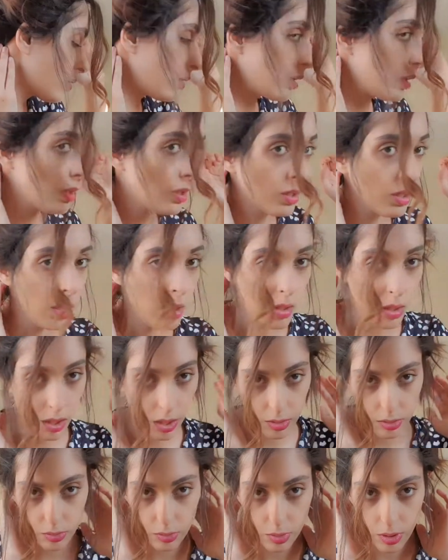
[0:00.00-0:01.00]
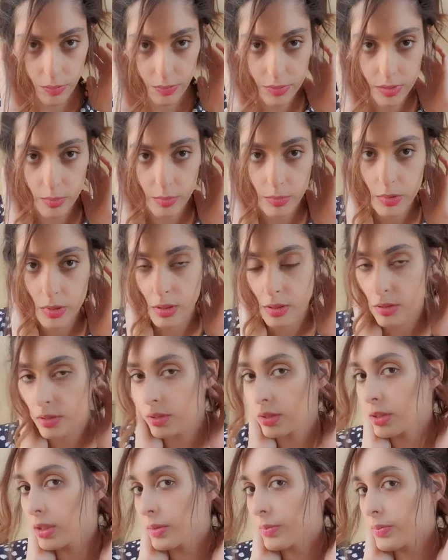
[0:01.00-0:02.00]
see. I do have some
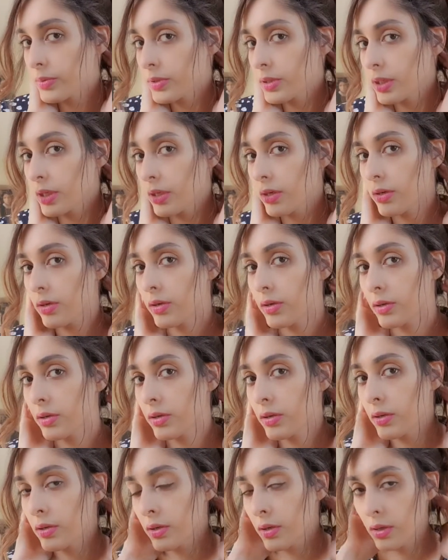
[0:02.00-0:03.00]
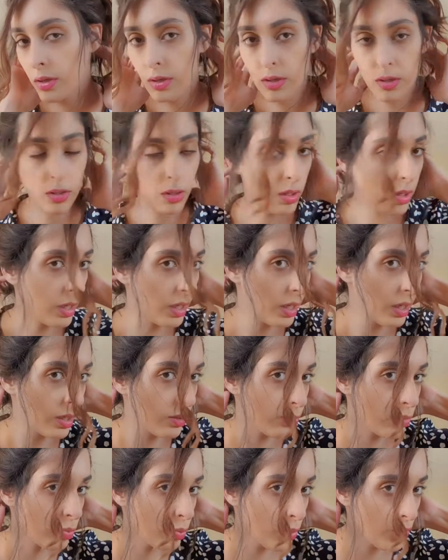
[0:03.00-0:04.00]
clips here. I
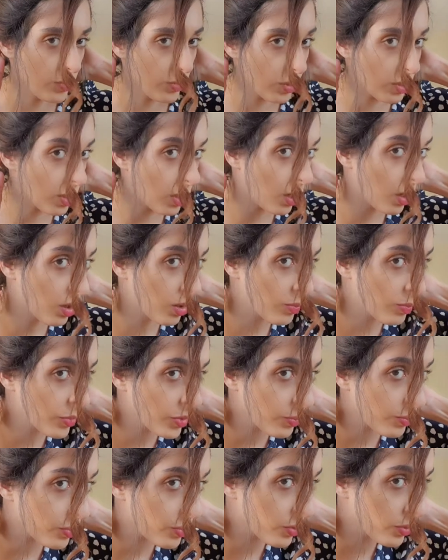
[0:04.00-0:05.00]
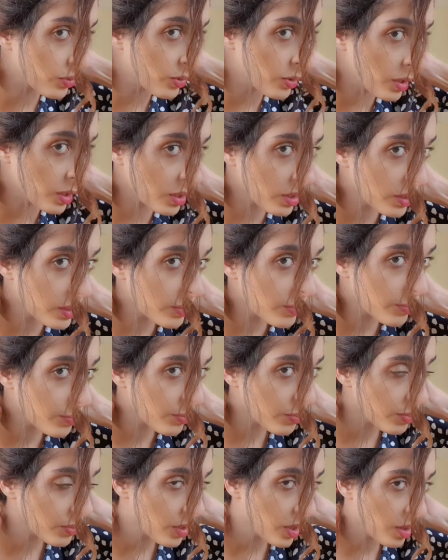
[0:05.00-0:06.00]
removed the comb and put the clip
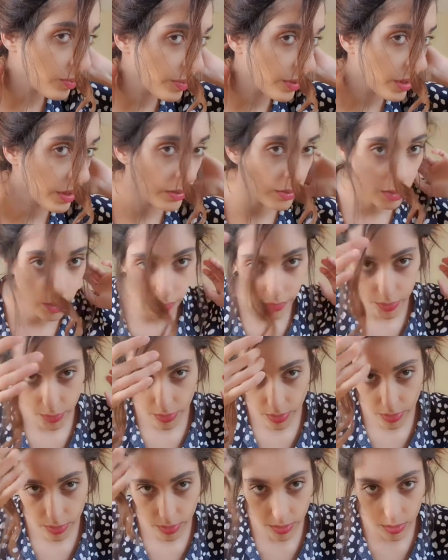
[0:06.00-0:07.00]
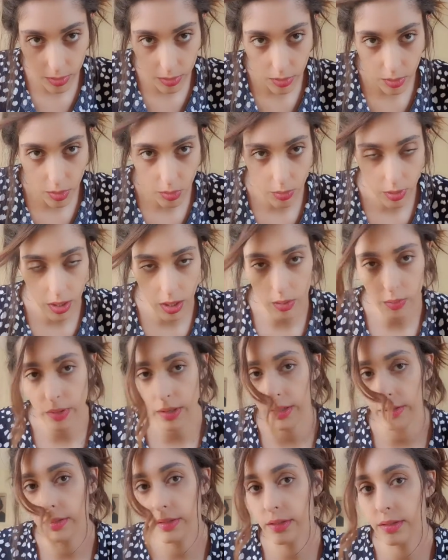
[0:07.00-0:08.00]
behind. So if you want to know how
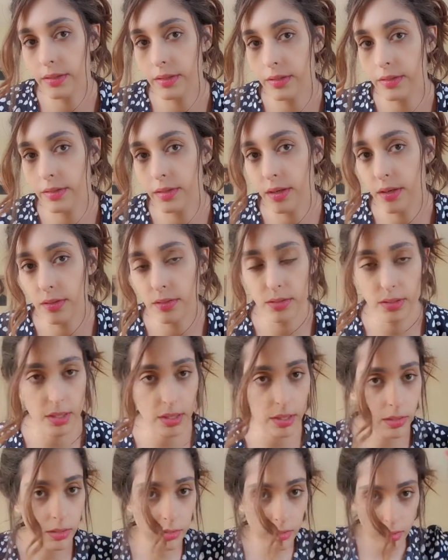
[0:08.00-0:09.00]
I did this hairstyle,